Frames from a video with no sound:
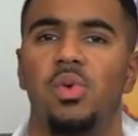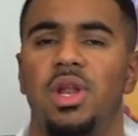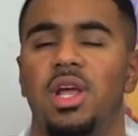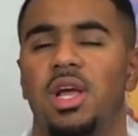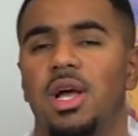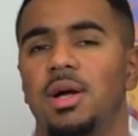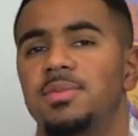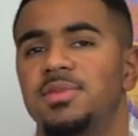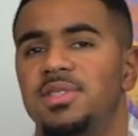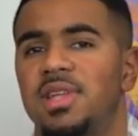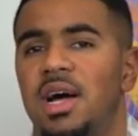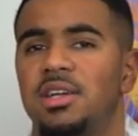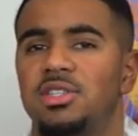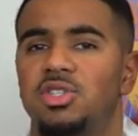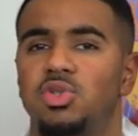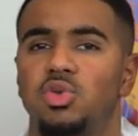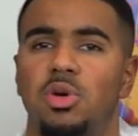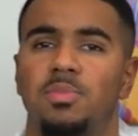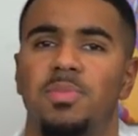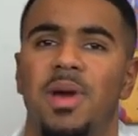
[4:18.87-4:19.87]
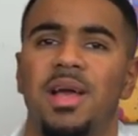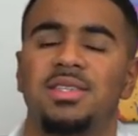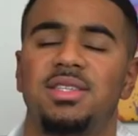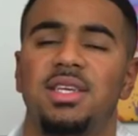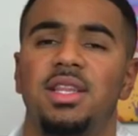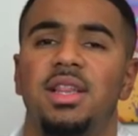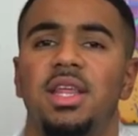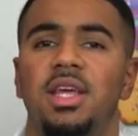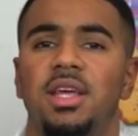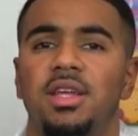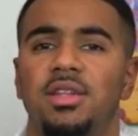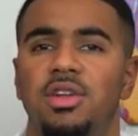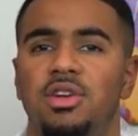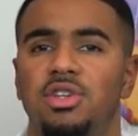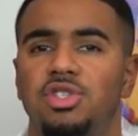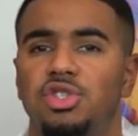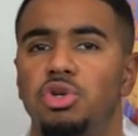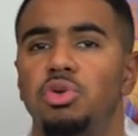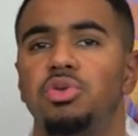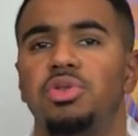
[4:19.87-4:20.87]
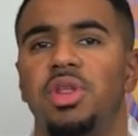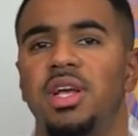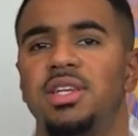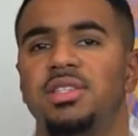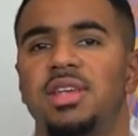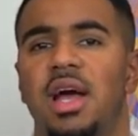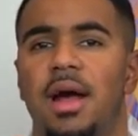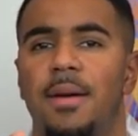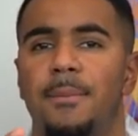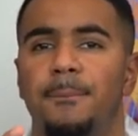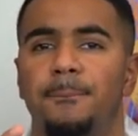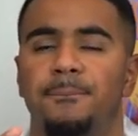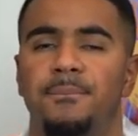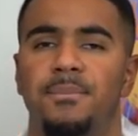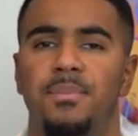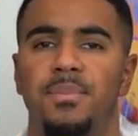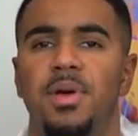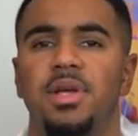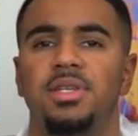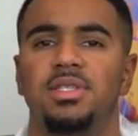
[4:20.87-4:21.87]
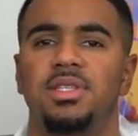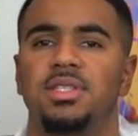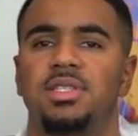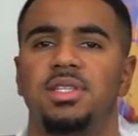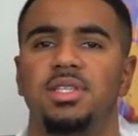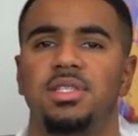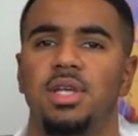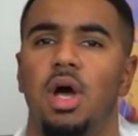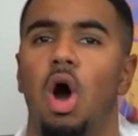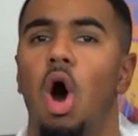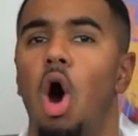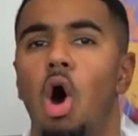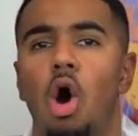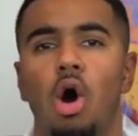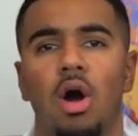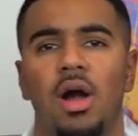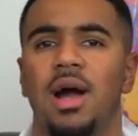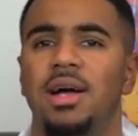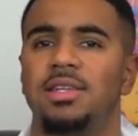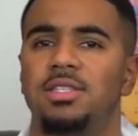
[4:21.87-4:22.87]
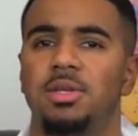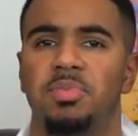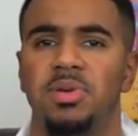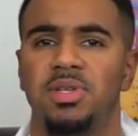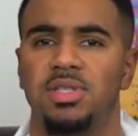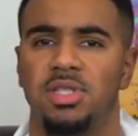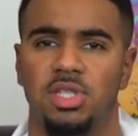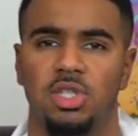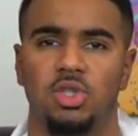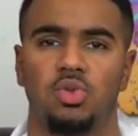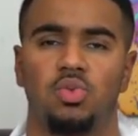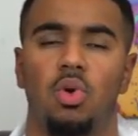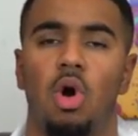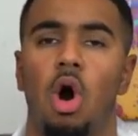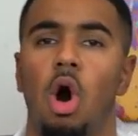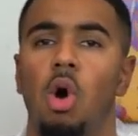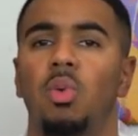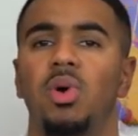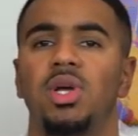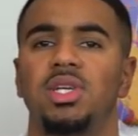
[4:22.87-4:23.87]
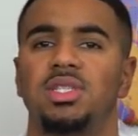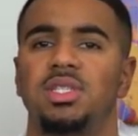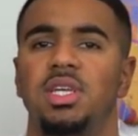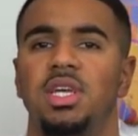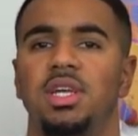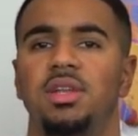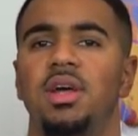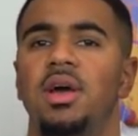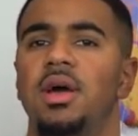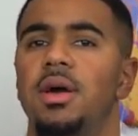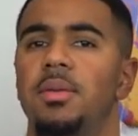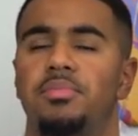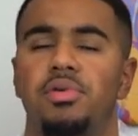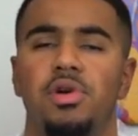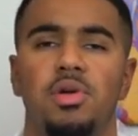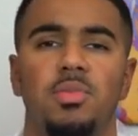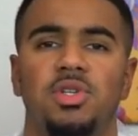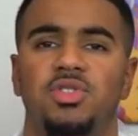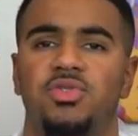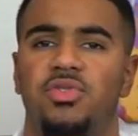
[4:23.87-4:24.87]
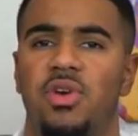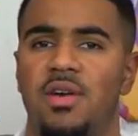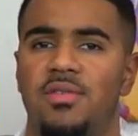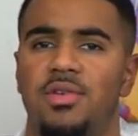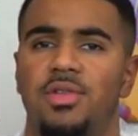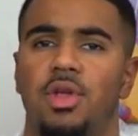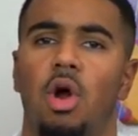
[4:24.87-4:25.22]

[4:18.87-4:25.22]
When it comes down to it, basically there are two things that businesses, all kinds of businesses will always need pretty much forever.